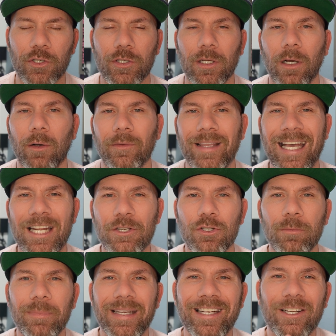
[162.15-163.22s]
So that
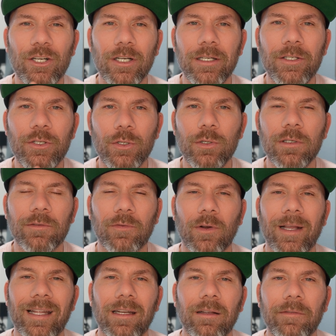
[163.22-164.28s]
should be good news for
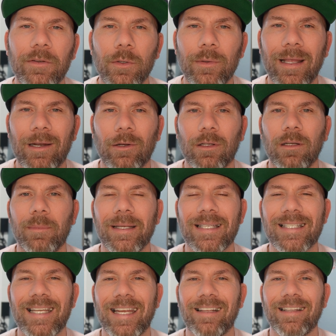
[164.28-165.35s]
any of you that are going to be
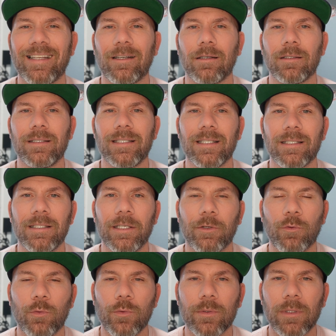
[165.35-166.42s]
sailing on Disney
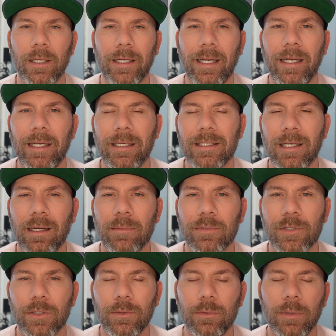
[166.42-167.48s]
Cruise Line anytime
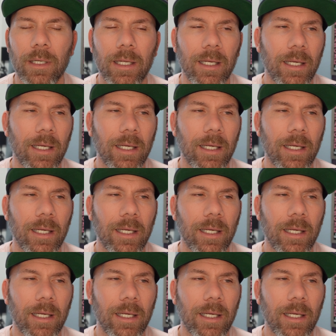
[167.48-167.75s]
soon.